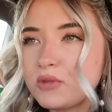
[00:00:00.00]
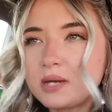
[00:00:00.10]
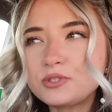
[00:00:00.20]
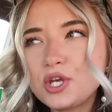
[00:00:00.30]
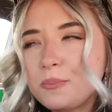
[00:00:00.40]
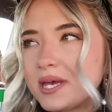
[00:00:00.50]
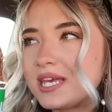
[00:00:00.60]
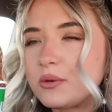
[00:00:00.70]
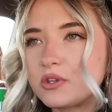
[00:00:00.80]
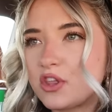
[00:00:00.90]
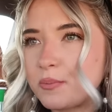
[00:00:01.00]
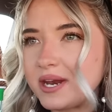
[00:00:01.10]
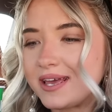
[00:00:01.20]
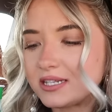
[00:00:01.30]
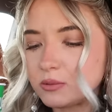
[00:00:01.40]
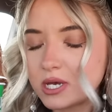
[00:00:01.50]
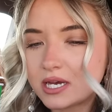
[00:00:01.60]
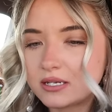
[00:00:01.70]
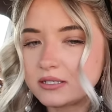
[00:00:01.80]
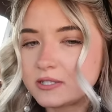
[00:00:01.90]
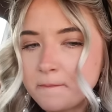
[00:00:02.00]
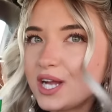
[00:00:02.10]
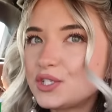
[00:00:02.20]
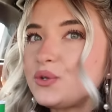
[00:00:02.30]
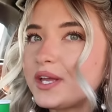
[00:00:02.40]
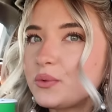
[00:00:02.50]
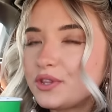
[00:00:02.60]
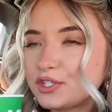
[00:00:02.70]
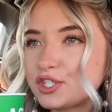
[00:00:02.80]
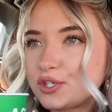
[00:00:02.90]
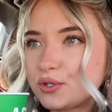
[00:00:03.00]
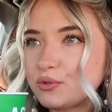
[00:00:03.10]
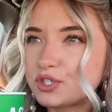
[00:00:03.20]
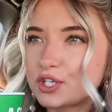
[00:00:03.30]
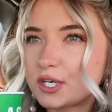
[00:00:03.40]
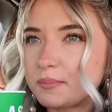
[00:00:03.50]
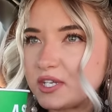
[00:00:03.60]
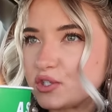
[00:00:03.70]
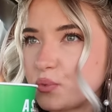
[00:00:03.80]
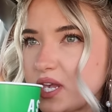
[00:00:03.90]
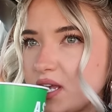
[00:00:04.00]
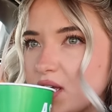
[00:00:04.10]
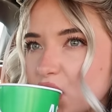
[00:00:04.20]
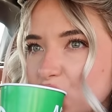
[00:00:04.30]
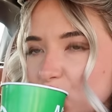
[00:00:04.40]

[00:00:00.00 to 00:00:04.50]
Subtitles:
I'm so picky with lemonades because I don't like when they're too syrupy sweet.